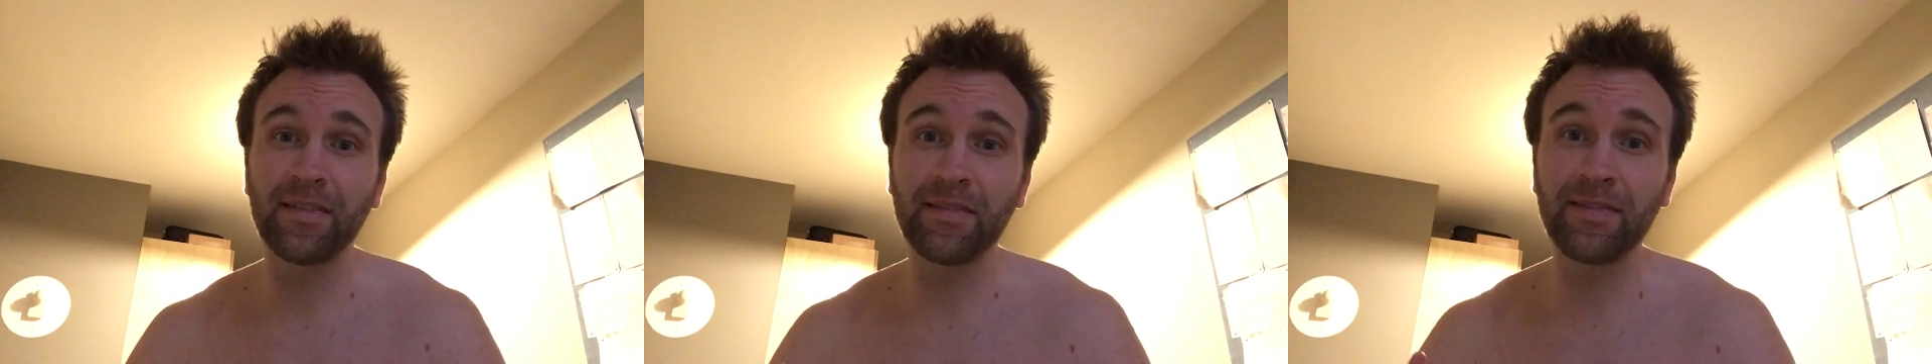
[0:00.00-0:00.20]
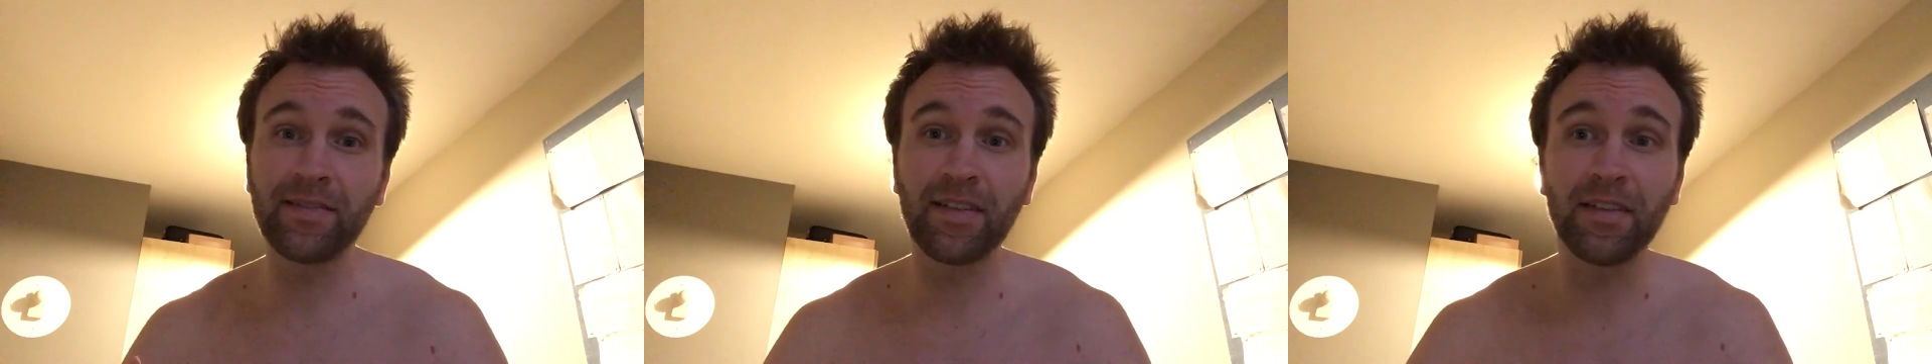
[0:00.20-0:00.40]

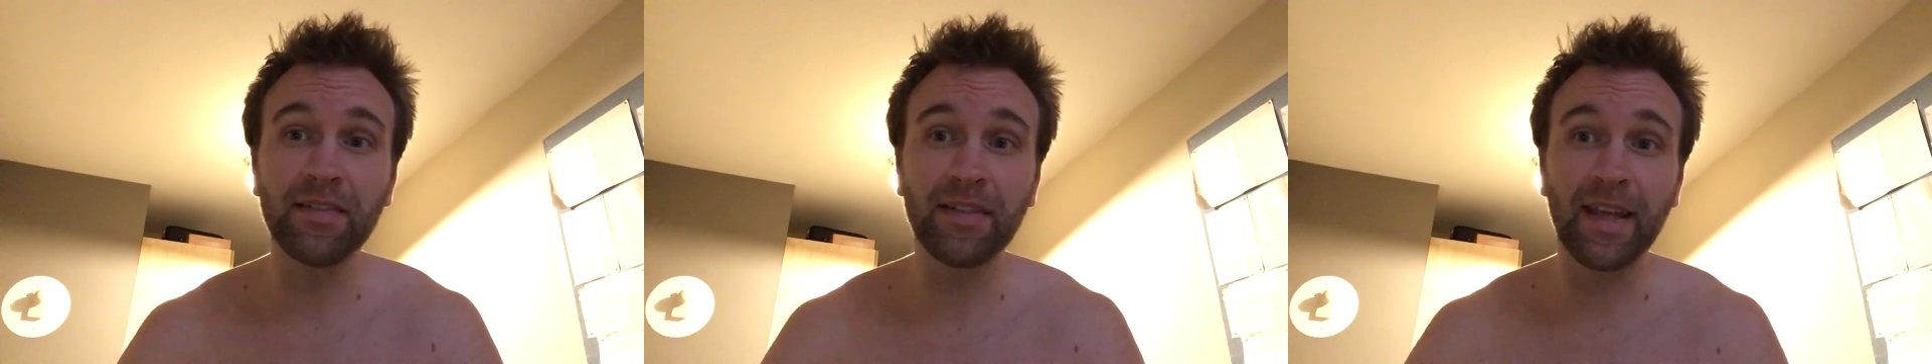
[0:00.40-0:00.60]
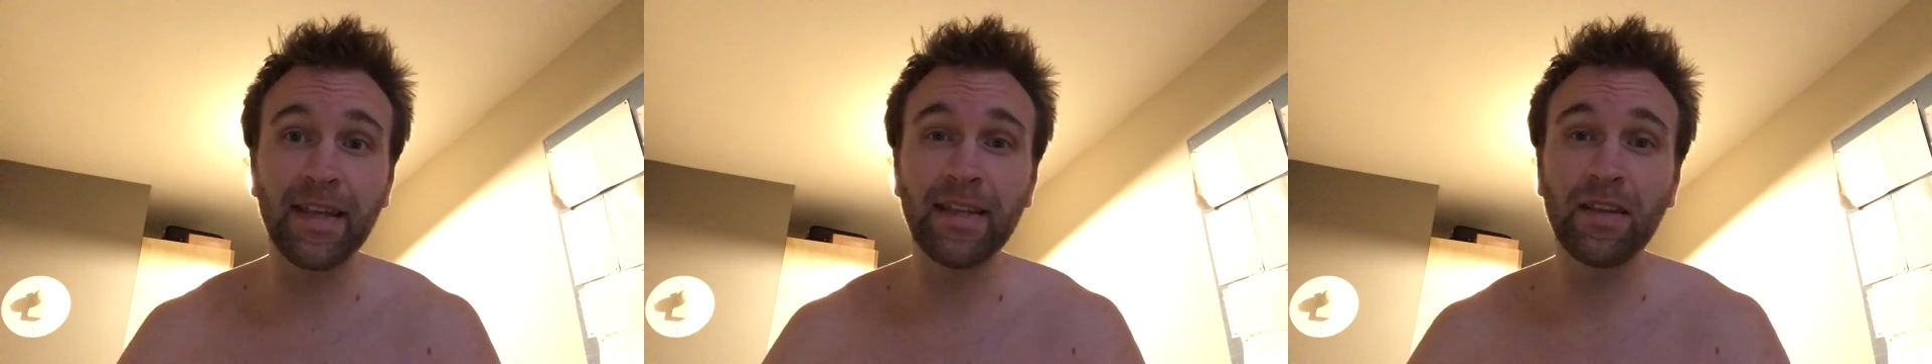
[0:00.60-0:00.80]

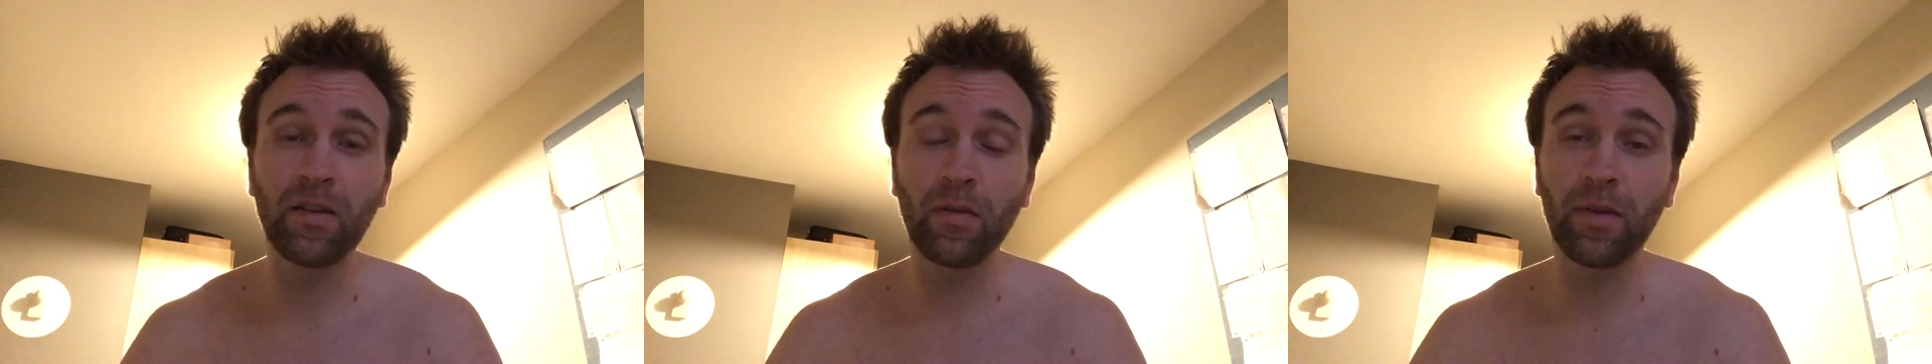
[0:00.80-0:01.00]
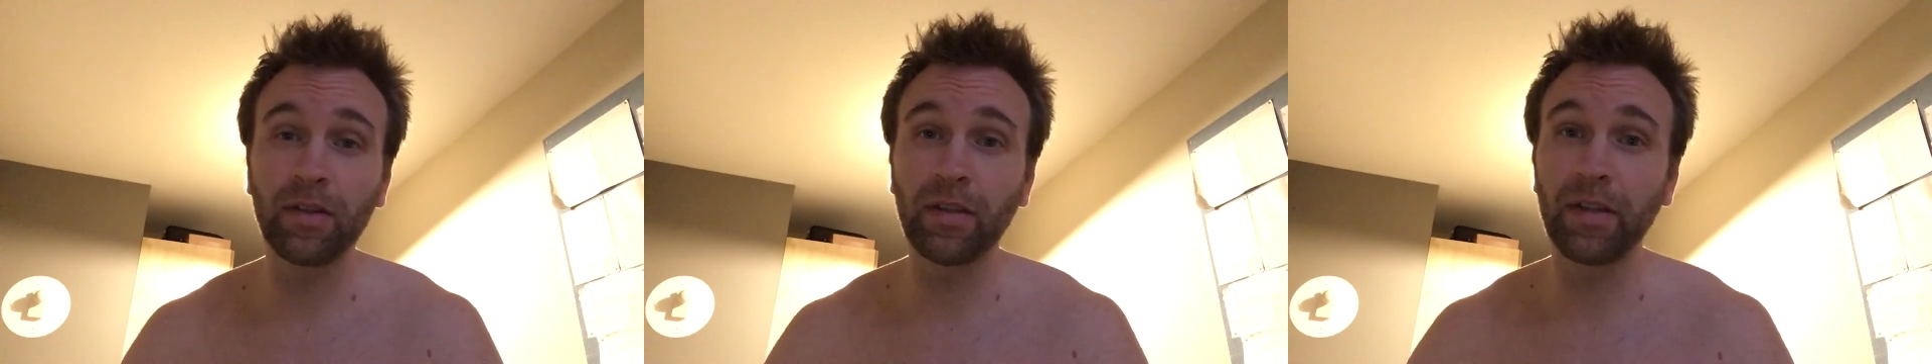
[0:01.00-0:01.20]
Sunday
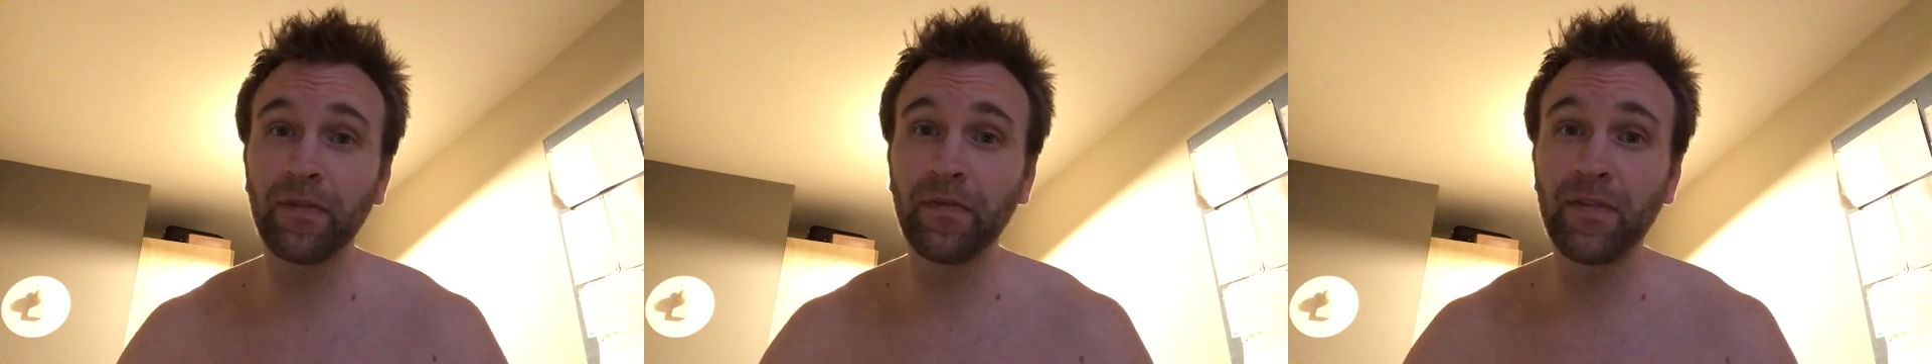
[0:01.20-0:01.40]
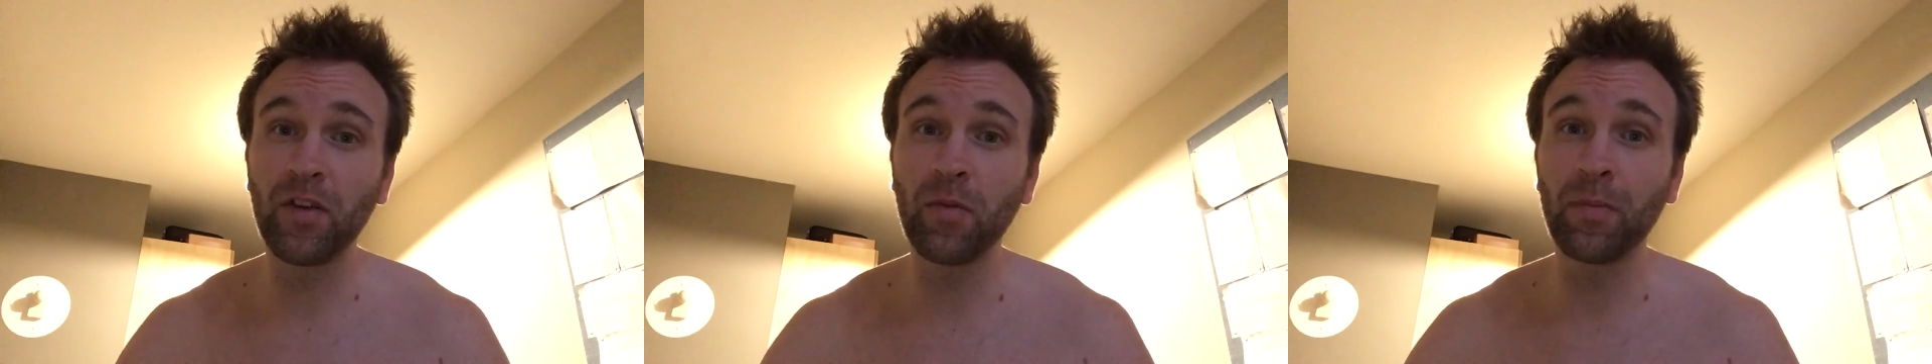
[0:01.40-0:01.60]
when I
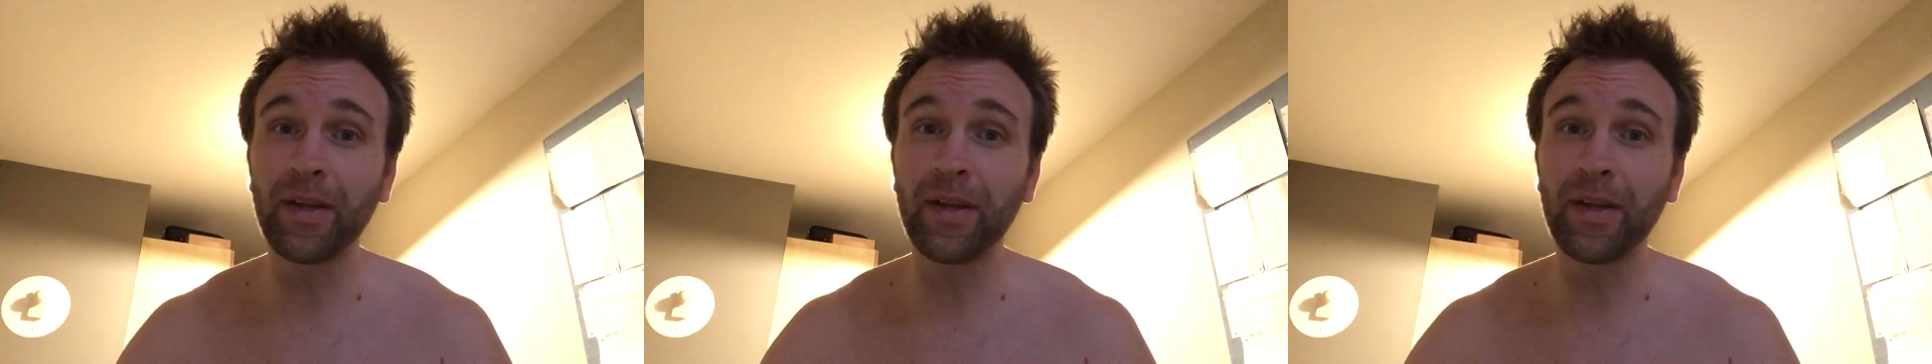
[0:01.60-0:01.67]
film